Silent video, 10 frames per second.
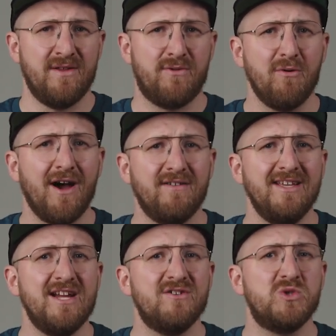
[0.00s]
Throughout the
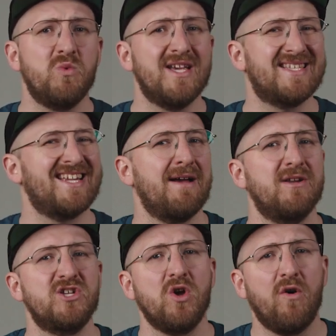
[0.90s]
years we
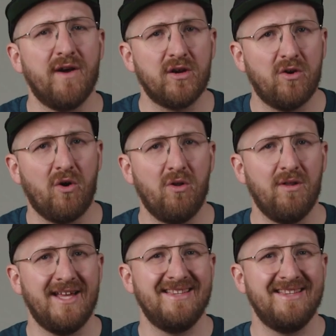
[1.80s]
established Ovancol,